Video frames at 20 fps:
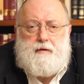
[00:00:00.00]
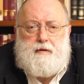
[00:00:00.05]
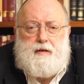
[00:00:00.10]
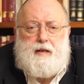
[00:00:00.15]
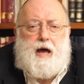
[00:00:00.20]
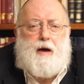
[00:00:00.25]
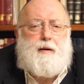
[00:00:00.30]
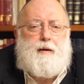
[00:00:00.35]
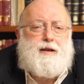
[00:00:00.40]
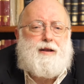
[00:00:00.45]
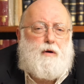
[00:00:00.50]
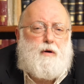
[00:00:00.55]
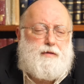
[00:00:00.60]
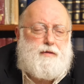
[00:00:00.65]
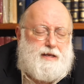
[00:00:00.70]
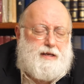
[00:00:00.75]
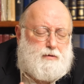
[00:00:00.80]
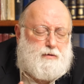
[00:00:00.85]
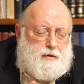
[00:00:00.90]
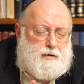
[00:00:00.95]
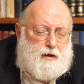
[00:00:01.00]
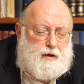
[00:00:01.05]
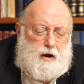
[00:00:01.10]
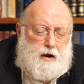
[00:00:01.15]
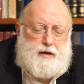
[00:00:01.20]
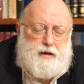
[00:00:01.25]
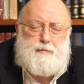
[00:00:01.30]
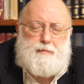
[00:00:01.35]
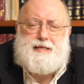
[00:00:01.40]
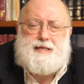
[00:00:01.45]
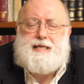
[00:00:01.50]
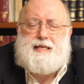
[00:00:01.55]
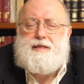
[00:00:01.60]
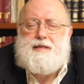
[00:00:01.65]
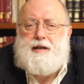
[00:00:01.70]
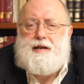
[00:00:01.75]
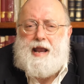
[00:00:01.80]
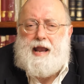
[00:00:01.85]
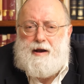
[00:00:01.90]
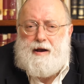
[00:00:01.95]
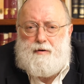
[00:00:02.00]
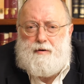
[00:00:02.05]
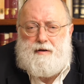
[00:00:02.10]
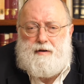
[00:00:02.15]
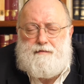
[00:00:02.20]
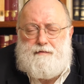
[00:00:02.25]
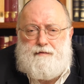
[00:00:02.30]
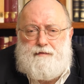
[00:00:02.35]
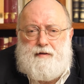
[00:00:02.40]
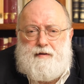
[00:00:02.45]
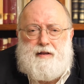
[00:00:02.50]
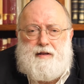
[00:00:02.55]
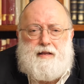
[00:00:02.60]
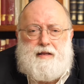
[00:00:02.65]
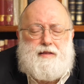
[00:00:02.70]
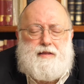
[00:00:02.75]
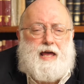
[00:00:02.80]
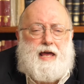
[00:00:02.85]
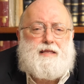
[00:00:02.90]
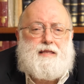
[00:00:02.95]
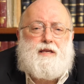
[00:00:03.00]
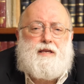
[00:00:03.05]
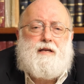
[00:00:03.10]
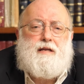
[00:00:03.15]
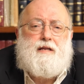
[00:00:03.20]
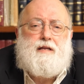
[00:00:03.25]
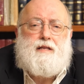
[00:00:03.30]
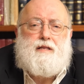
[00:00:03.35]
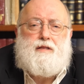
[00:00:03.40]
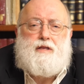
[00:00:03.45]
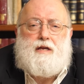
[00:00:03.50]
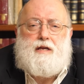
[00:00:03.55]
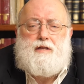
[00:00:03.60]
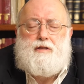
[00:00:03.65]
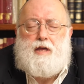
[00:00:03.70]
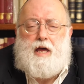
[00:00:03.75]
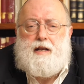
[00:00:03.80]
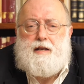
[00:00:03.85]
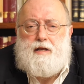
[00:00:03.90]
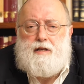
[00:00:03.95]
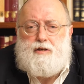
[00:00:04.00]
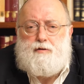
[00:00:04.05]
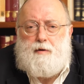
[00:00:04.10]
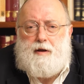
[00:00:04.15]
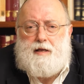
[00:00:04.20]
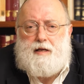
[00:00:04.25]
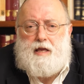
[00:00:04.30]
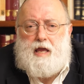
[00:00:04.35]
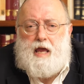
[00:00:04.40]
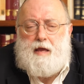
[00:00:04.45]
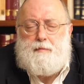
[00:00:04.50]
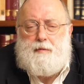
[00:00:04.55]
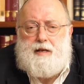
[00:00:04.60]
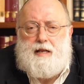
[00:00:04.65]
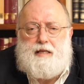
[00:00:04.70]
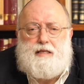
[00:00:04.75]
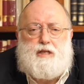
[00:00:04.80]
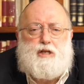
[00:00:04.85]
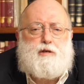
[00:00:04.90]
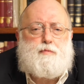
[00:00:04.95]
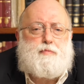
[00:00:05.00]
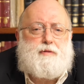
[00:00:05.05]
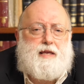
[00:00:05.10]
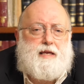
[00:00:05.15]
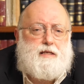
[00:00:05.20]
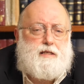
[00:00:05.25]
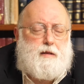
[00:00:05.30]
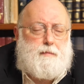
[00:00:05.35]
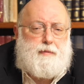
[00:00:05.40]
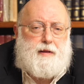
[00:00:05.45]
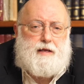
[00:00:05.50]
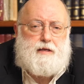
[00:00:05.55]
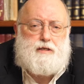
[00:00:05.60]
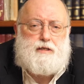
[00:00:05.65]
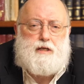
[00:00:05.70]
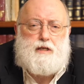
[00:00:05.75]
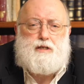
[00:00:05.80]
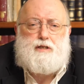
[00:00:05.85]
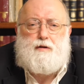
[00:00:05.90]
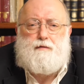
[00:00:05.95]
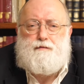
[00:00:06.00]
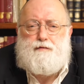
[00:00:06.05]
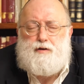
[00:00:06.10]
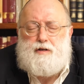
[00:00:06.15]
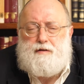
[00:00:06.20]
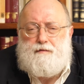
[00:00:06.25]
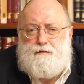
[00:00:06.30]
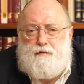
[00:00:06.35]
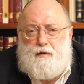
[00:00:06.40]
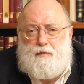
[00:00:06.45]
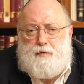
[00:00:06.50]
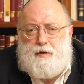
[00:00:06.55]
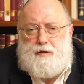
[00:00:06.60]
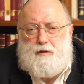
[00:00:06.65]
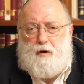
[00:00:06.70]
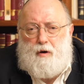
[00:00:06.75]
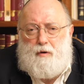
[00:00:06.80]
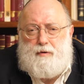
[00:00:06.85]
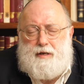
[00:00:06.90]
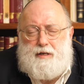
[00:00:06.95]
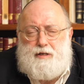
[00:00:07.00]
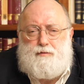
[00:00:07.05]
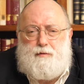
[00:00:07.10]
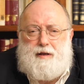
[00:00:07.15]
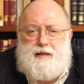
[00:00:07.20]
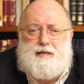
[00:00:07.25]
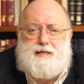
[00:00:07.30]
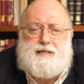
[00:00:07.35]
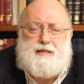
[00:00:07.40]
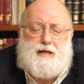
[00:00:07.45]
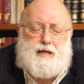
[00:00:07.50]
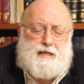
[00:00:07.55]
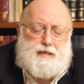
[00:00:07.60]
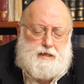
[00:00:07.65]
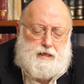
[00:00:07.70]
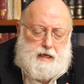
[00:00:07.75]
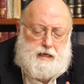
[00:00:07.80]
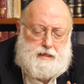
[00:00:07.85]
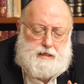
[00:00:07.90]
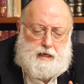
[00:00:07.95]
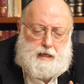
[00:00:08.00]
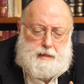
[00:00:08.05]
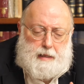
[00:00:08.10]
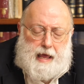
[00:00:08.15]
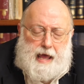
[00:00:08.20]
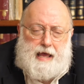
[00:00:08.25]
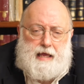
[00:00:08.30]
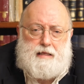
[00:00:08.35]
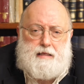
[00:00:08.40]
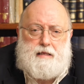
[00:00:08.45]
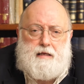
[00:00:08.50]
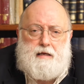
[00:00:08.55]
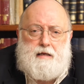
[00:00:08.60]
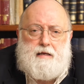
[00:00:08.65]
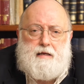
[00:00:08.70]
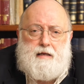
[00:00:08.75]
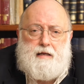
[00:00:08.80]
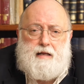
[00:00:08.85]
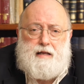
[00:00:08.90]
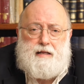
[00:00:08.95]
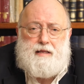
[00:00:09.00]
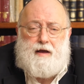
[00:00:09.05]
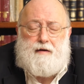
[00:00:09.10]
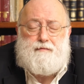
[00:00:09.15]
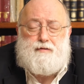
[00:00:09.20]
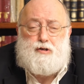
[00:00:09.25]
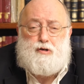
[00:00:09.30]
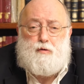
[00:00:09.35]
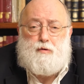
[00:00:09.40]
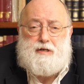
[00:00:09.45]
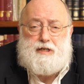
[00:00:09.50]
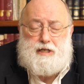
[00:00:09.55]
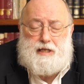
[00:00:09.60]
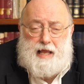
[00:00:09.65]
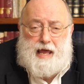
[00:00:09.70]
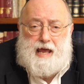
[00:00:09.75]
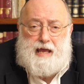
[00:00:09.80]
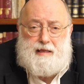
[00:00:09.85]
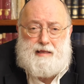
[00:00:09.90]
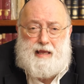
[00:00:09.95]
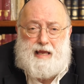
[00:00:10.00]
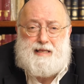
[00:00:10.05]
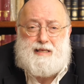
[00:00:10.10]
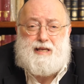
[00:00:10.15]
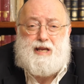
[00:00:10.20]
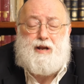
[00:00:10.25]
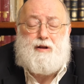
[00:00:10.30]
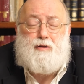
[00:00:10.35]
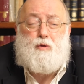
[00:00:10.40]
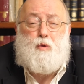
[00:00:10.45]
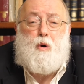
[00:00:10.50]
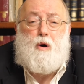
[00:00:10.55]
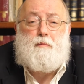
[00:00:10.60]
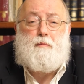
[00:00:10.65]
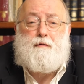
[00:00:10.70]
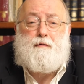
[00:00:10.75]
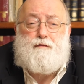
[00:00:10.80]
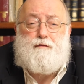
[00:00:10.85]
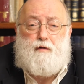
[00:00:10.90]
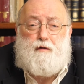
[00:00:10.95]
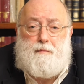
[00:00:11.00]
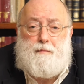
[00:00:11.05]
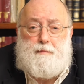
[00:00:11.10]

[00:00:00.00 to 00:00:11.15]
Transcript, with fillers: Now, I know there's all the arguments and the narrative that, the, that Israel came in and displaced the Palestinians. So first of all, we know Israel is, is, is a land of Jewish land that's here long before